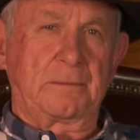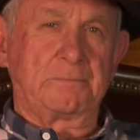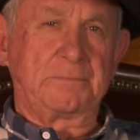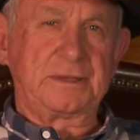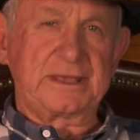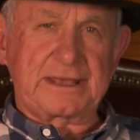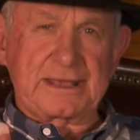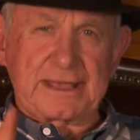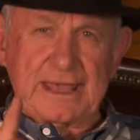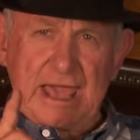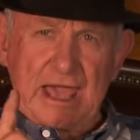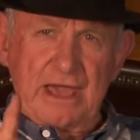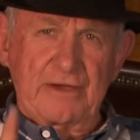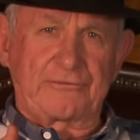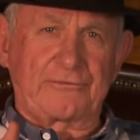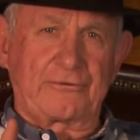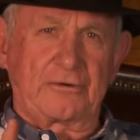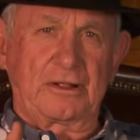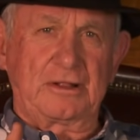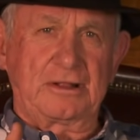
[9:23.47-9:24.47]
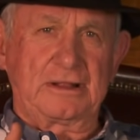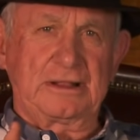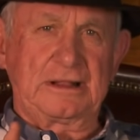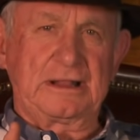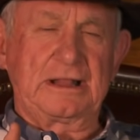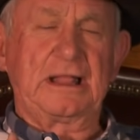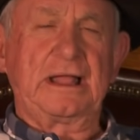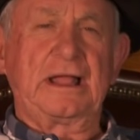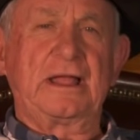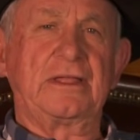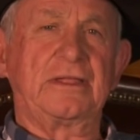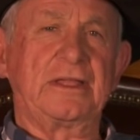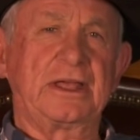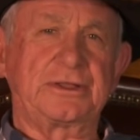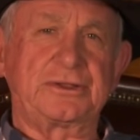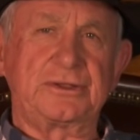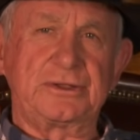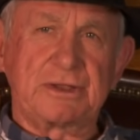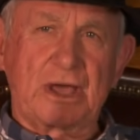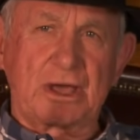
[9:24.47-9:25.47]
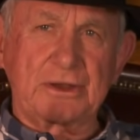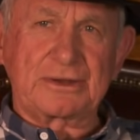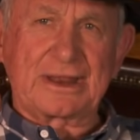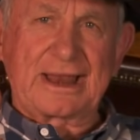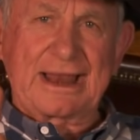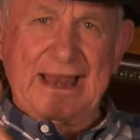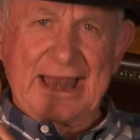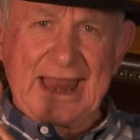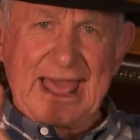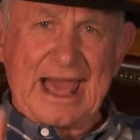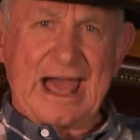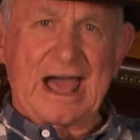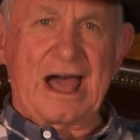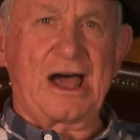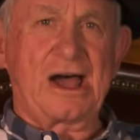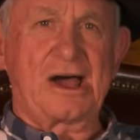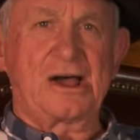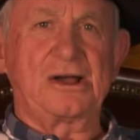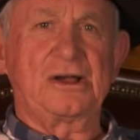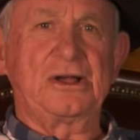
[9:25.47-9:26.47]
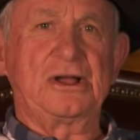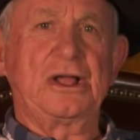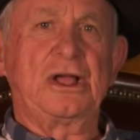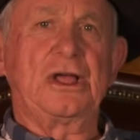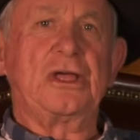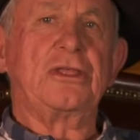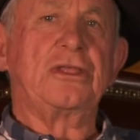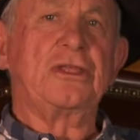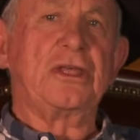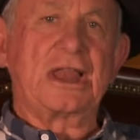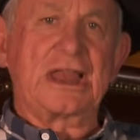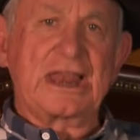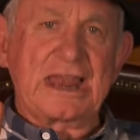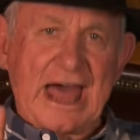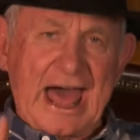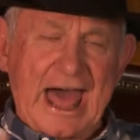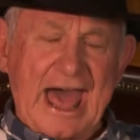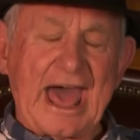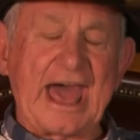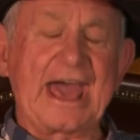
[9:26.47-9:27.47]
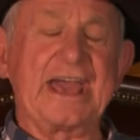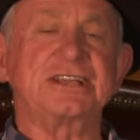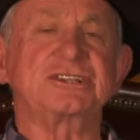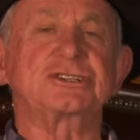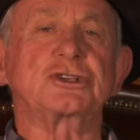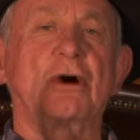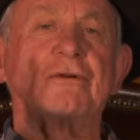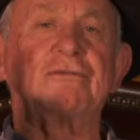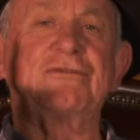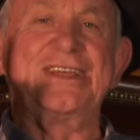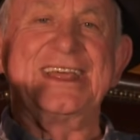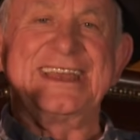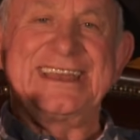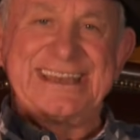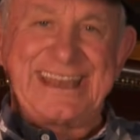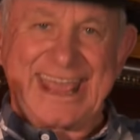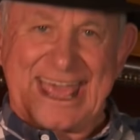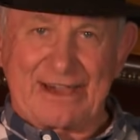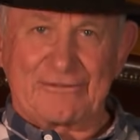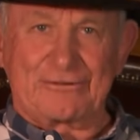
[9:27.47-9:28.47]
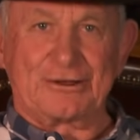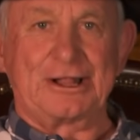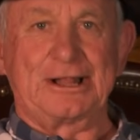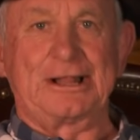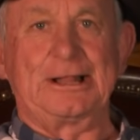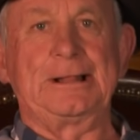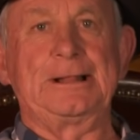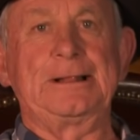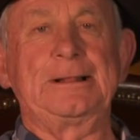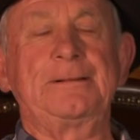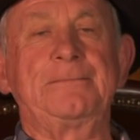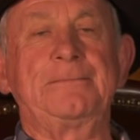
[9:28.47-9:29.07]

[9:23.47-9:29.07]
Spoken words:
be careful that you don't allow the lies of the devil